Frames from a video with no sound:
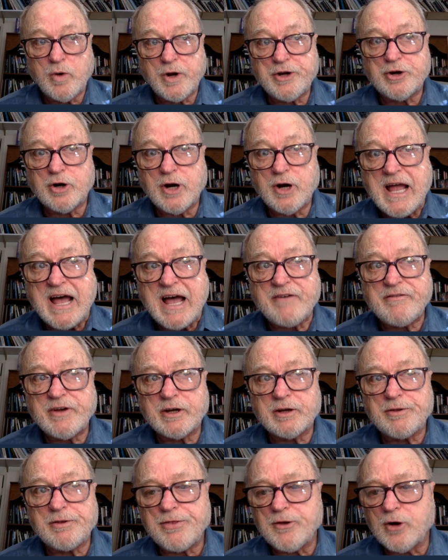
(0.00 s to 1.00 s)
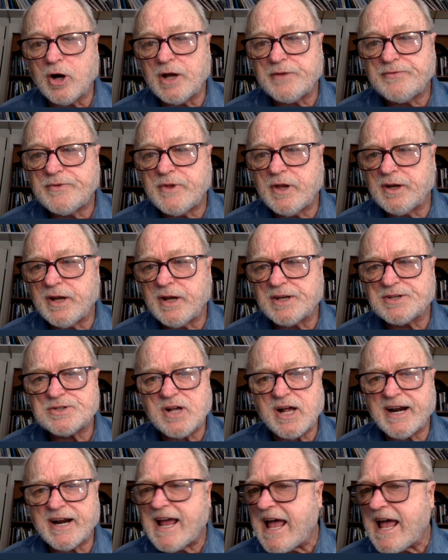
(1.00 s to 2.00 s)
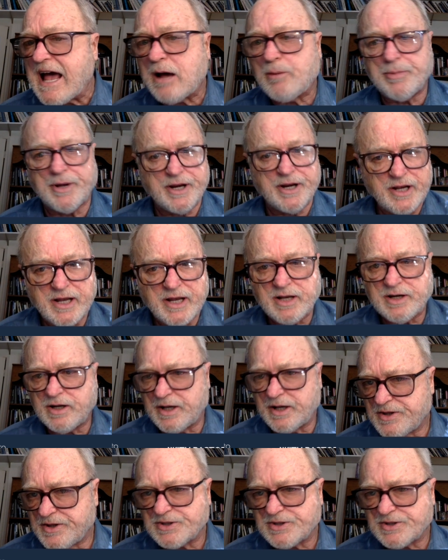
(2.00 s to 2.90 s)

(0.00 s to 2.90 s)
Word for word: you're having a thought that it's not a habit and if